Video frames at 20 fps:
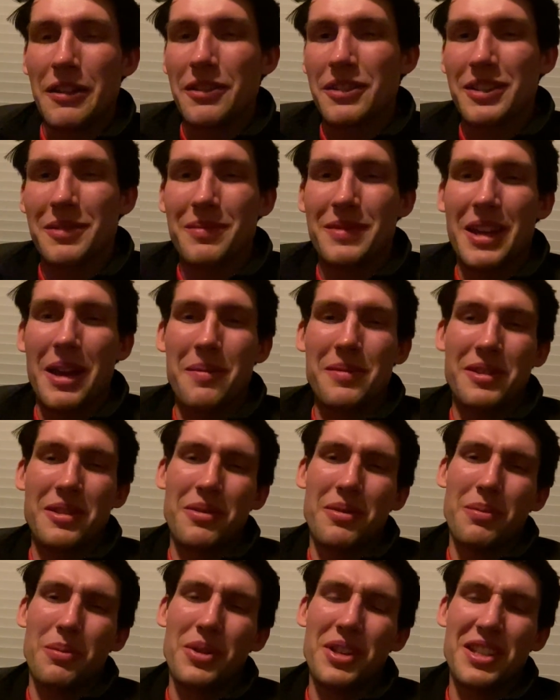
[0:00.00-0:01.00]
Sometimes
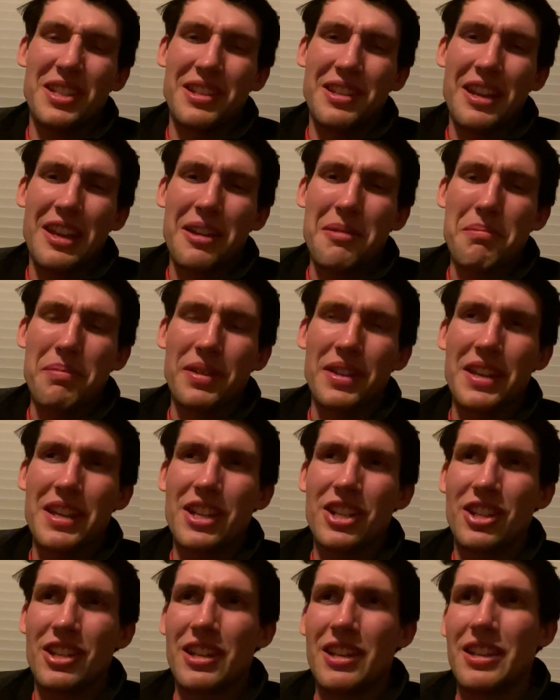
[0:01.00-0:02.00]
it wasn't
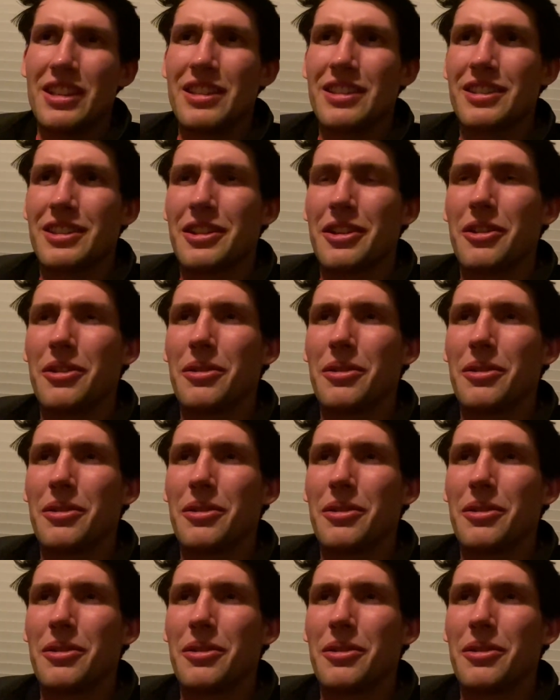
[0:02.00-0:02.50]
incompletions.